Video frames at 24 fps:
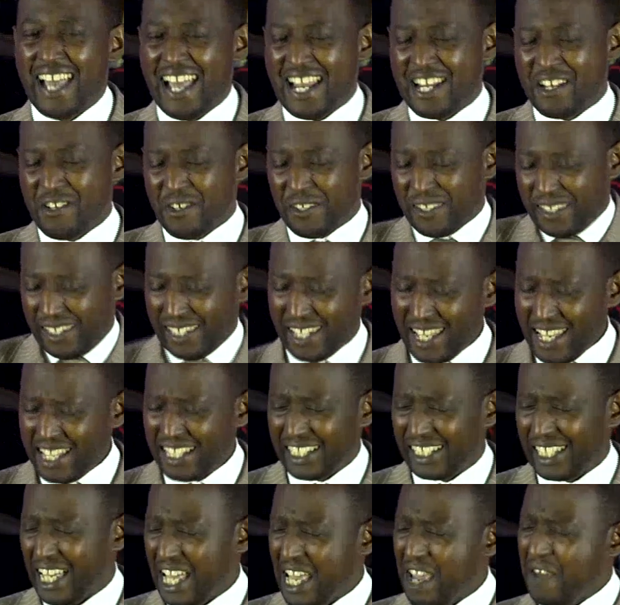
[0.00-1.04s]
and you
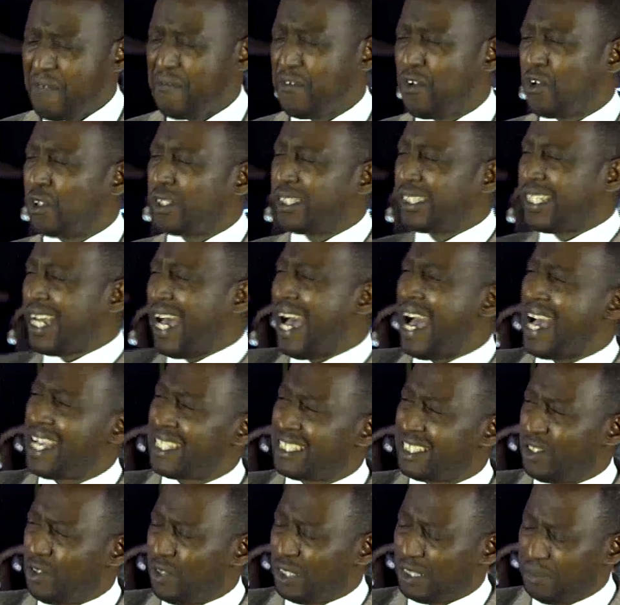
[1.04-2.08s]
think if you
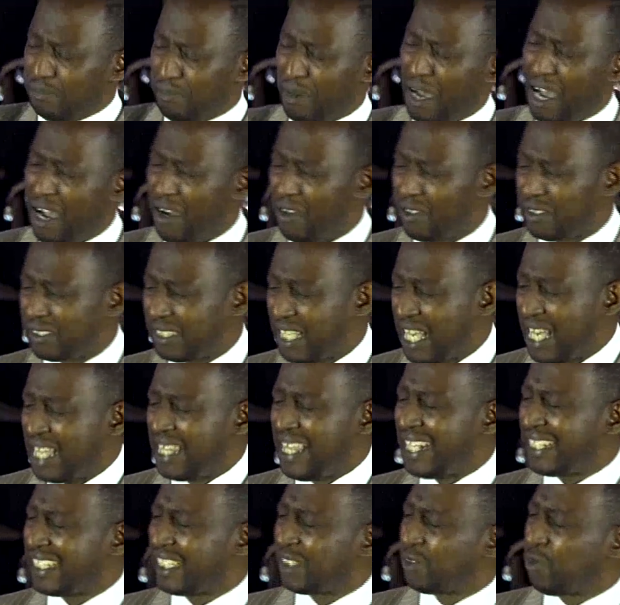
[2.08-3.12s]
touch your spouse,
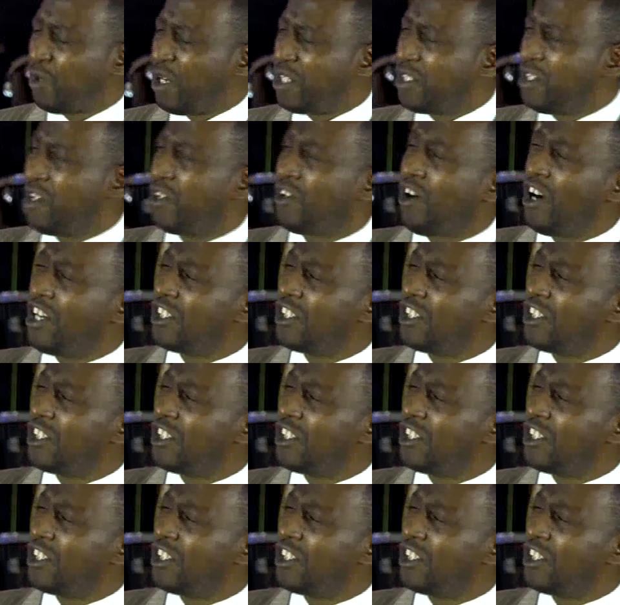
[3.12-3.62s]
that is when you're